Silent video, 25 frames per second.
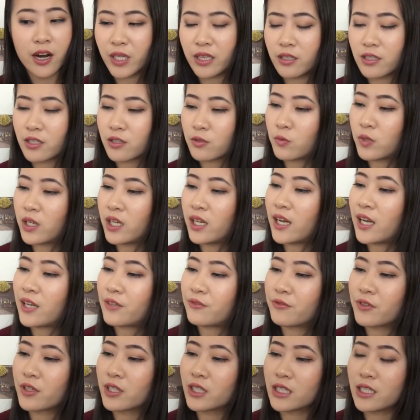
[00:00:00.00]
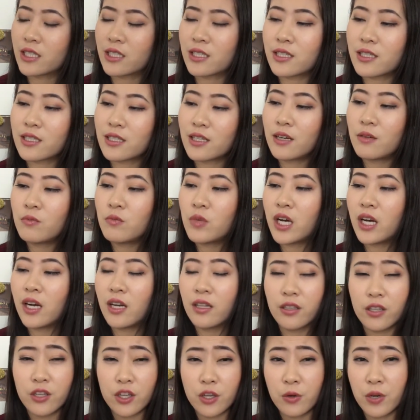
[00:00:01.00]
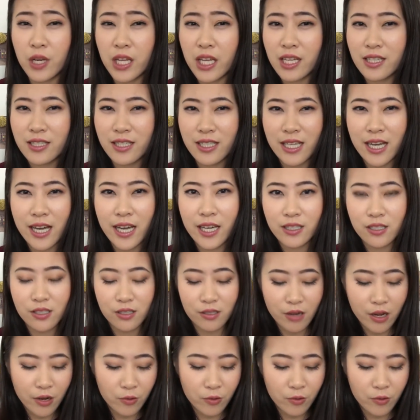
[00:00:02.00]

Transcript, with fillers: but this one I feel it's somewhat on the unique side, so